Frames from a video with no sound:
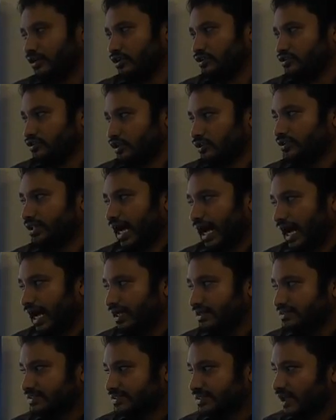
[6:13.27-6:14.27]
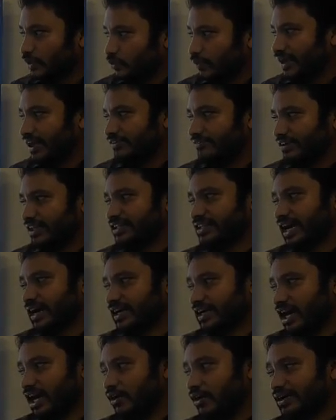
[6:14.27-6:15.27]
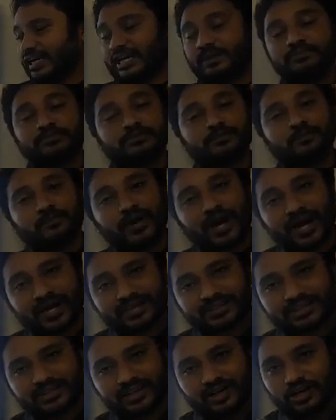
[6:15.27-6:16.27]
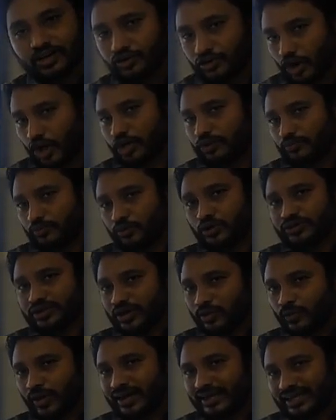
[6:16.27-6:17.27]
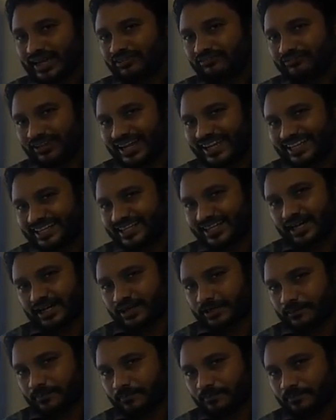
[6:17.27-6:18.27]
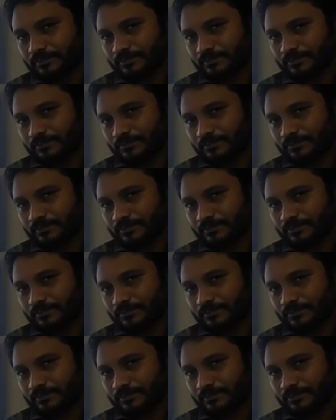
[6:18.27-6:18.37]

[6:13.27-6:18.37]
So the answer will be the cow gives birth not more than one calf each year.